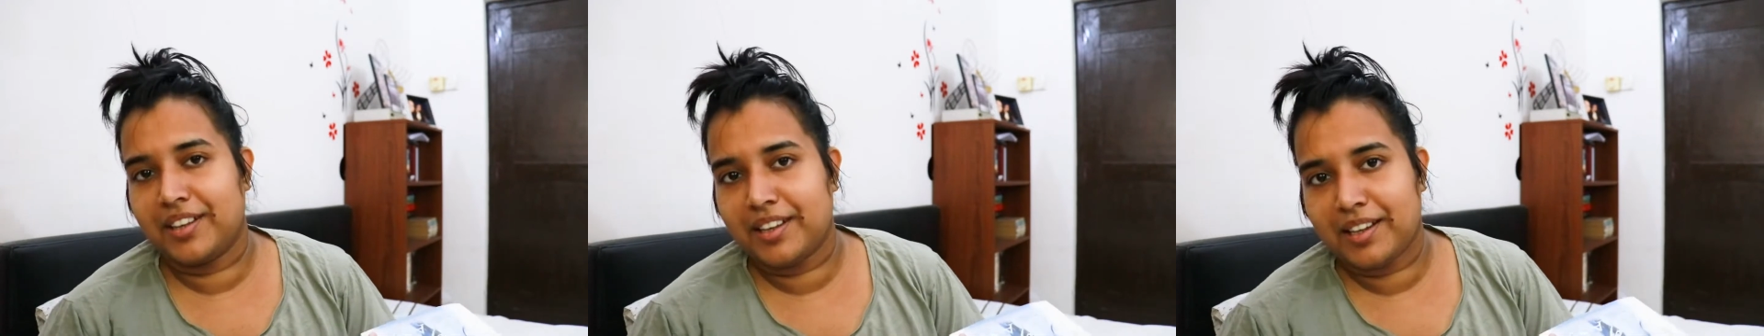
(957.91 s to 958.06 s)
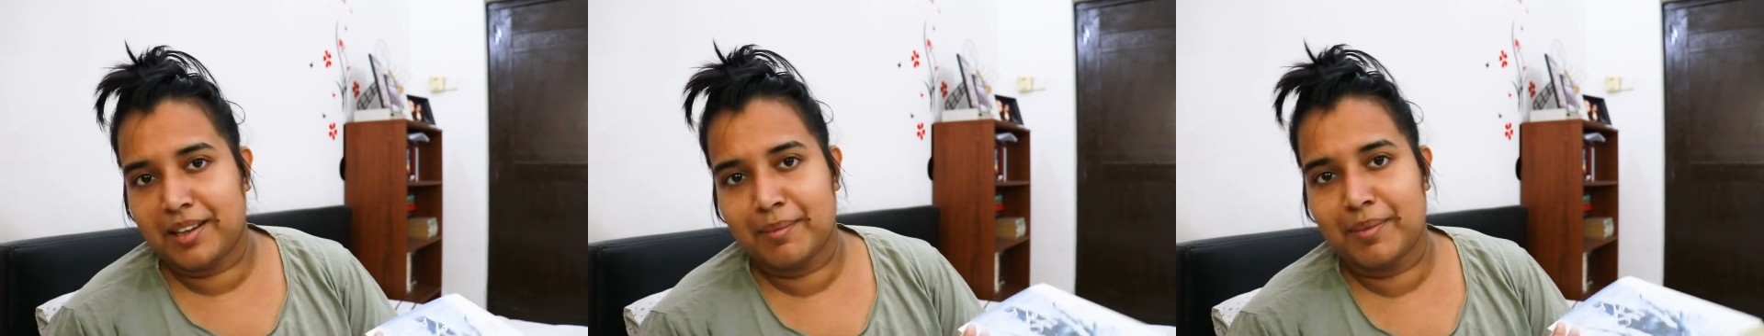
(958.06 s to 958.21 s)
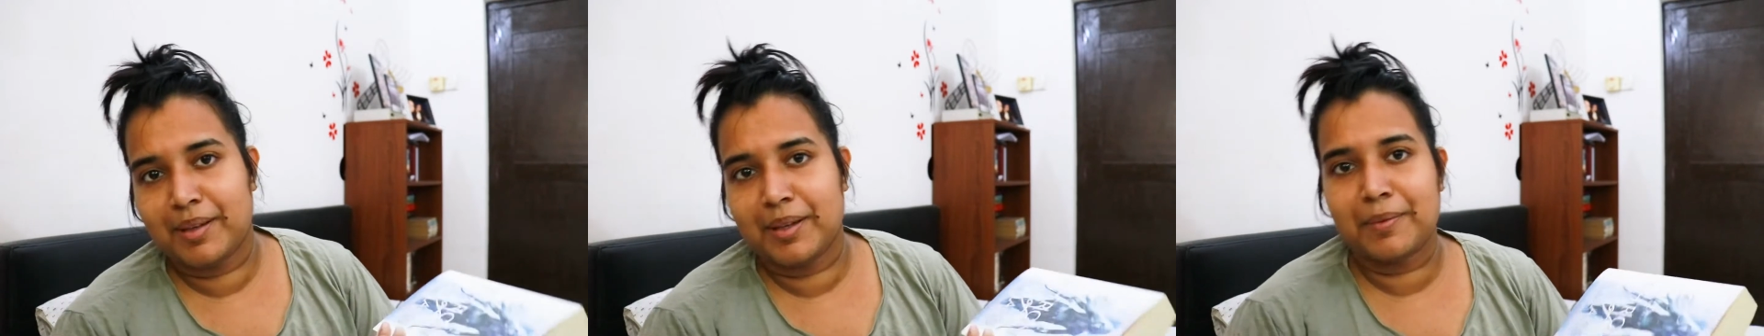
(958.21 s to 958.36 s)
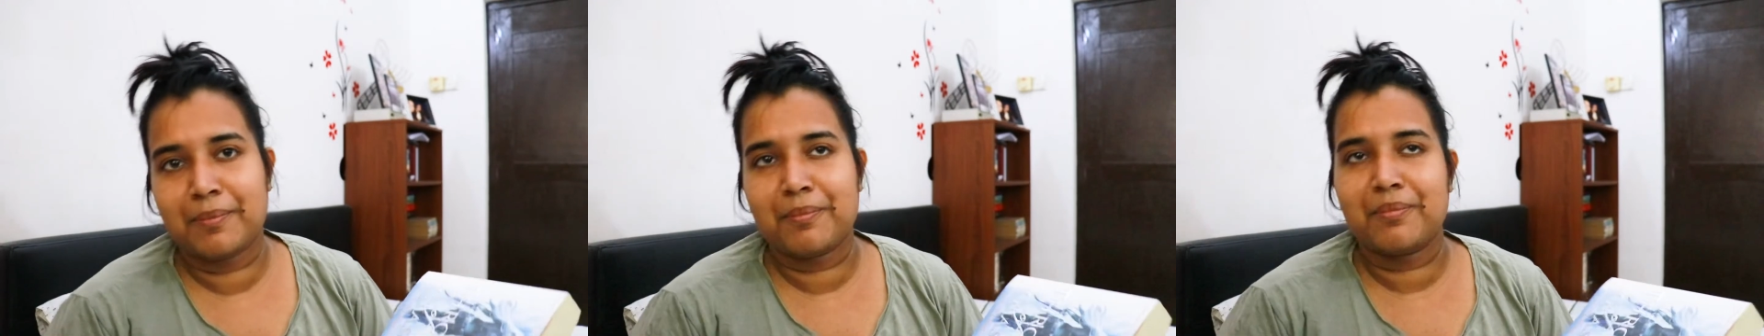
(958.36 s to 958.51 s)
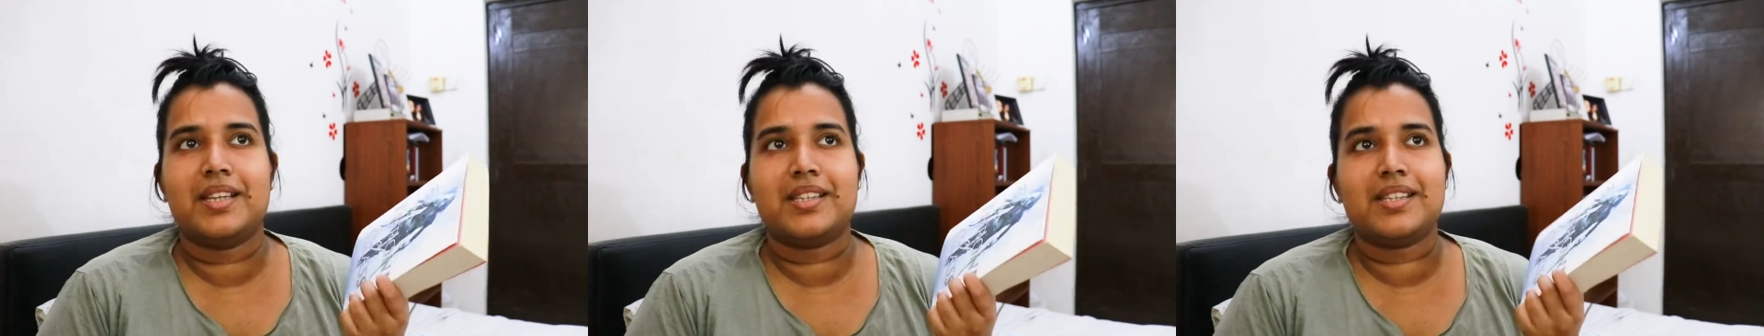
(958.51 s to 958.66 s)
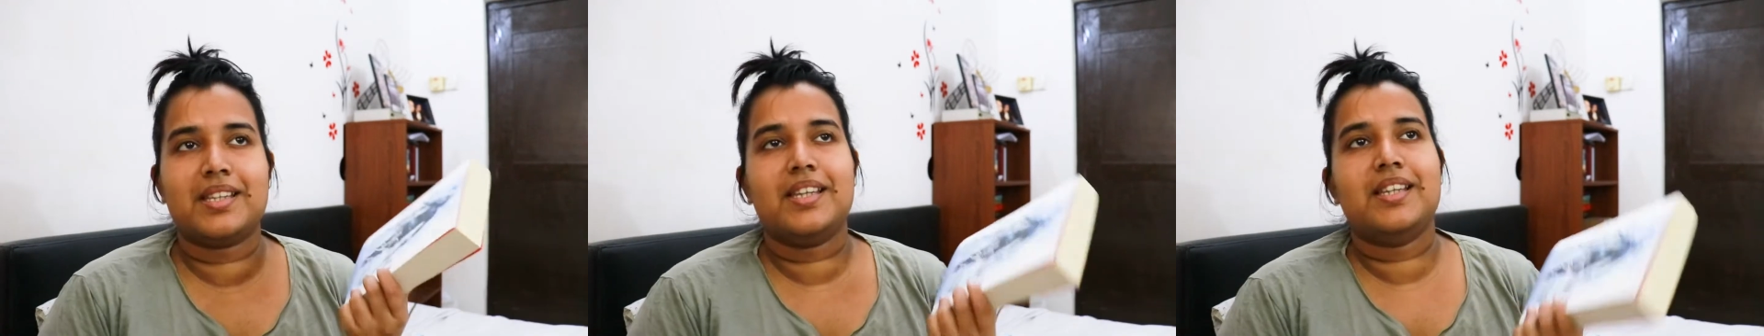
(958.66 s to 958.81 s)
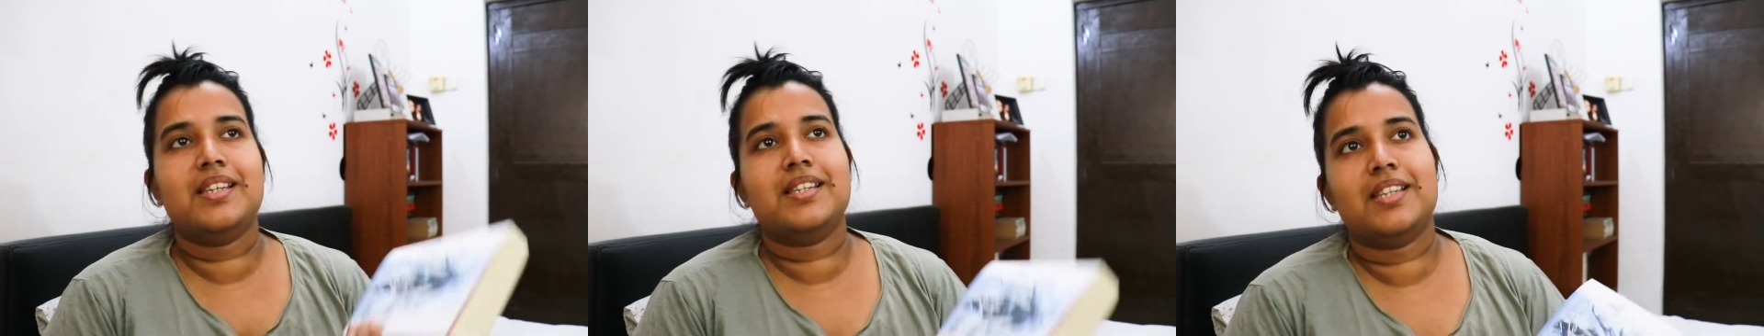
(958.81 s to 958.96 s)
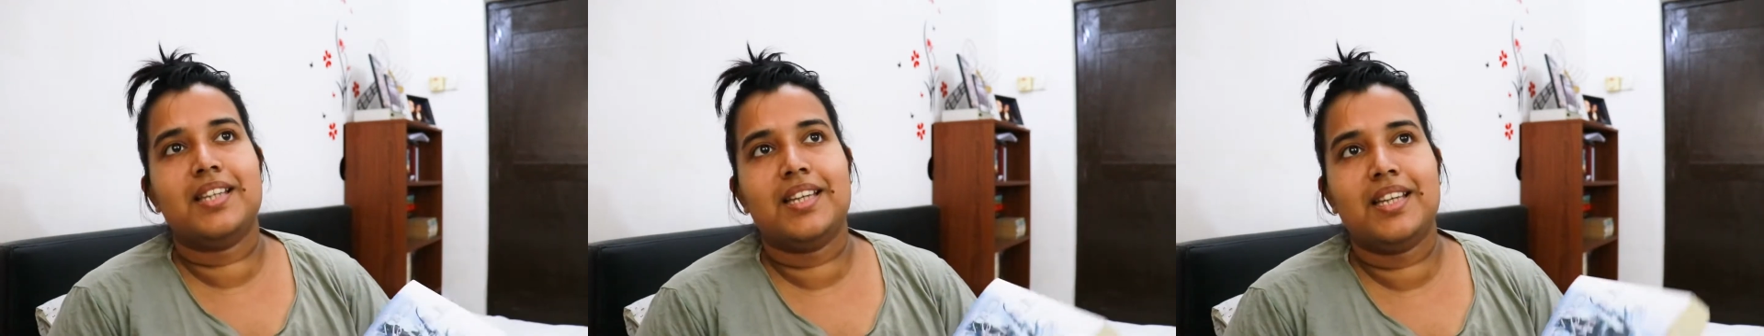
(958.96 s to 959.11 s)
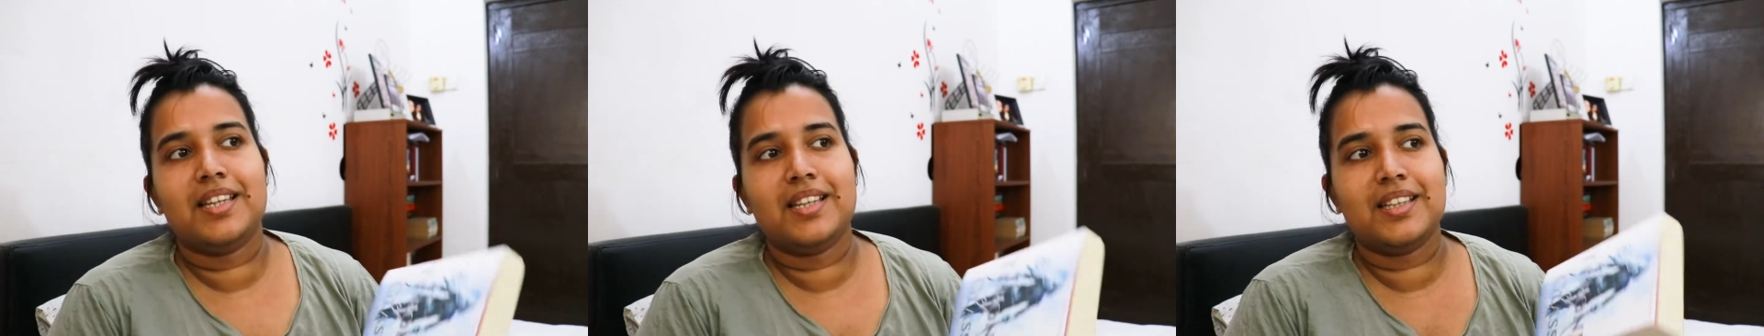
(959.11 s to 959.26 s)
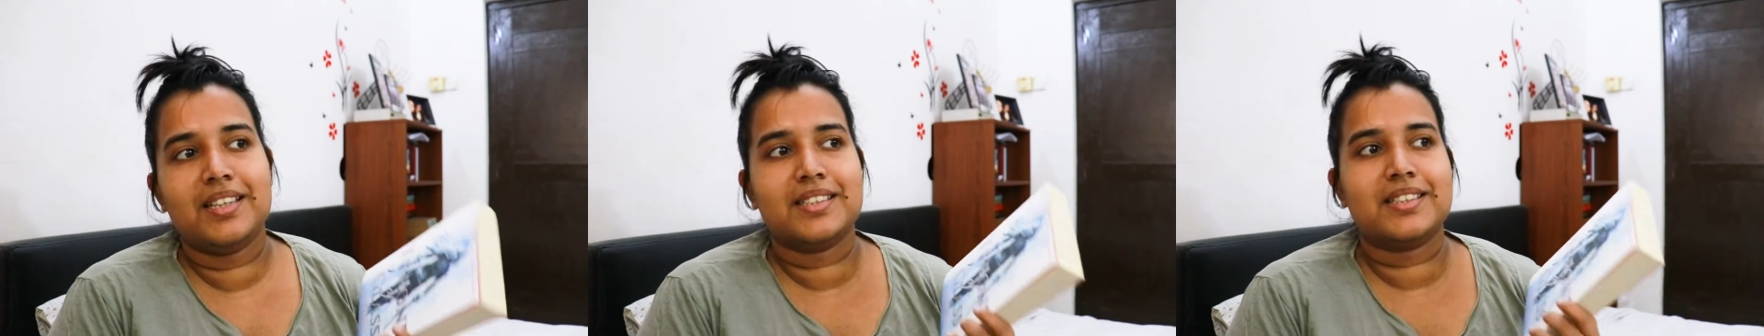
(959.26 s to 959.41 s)
time. Like, it's
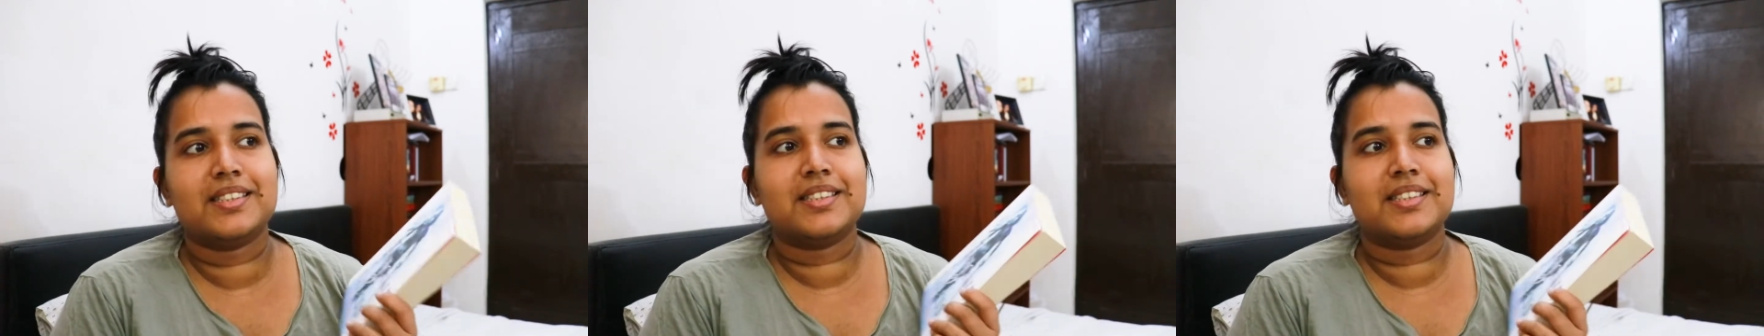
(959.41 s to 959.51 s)
easy.